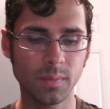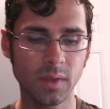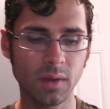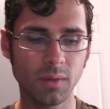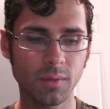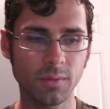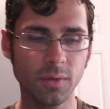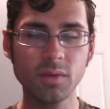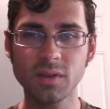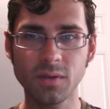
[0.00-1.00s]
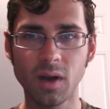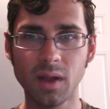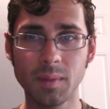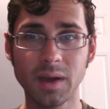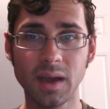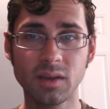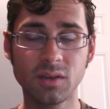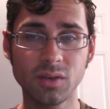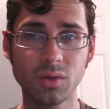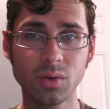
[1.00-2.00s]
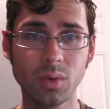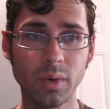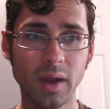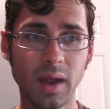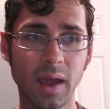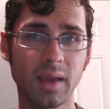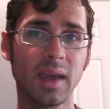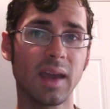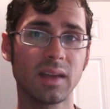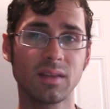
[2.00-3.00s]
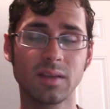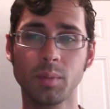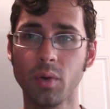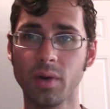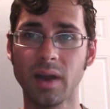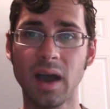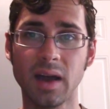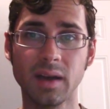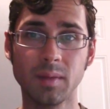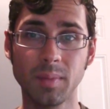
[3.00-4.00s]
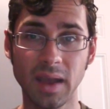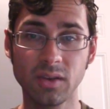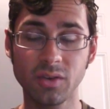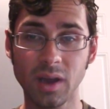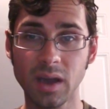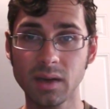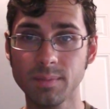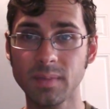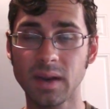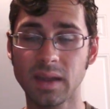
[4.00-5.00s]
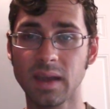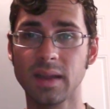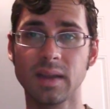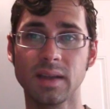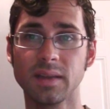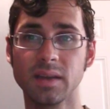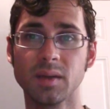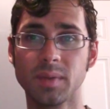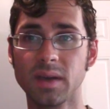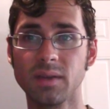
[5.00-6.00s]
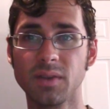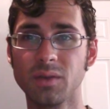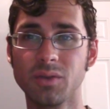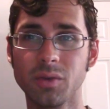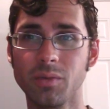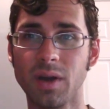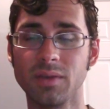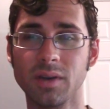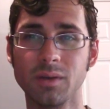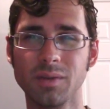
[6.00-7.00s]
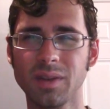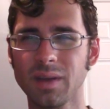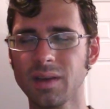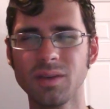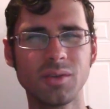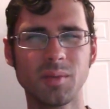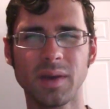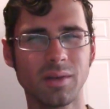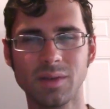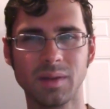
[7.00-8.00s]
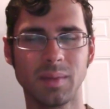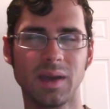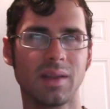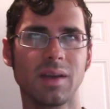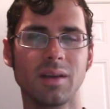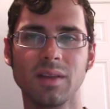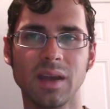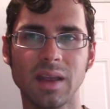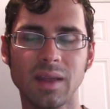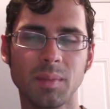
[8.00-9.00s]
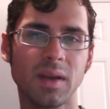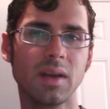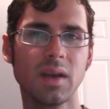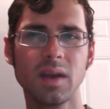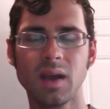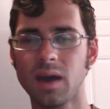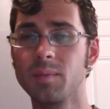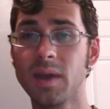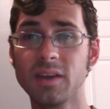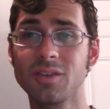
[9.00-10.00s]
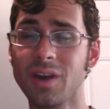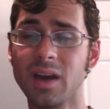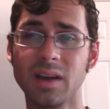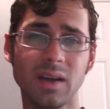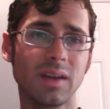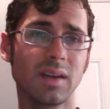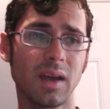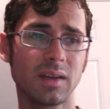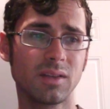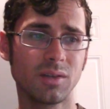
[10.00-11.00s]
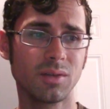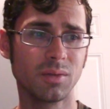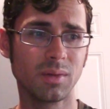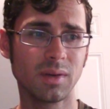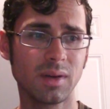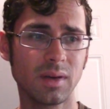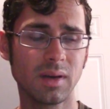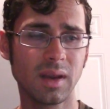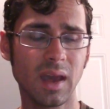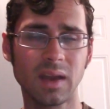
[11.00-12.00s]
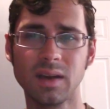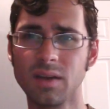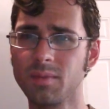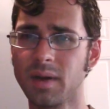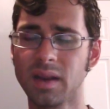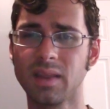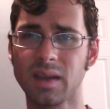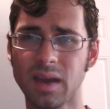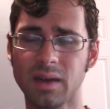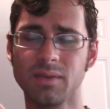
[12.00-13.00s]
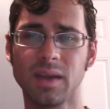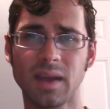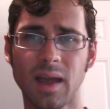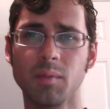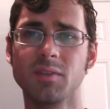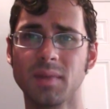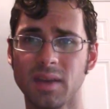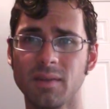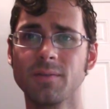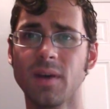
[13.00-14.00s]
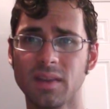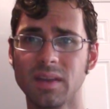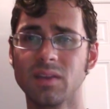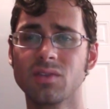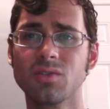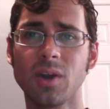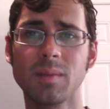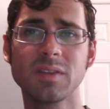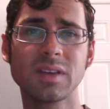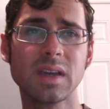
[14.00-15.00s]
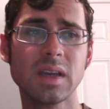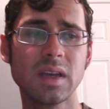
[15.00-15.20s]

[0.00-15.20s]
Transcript: You know, first of all, I mean, I do get support on Patreon, and I get, like, a little bit of YouTube revenue. Like, on YouTube, I don't really make, like, hardly anything. But on Patreon, I do get enough money that kind of, like, helps me fund these trips.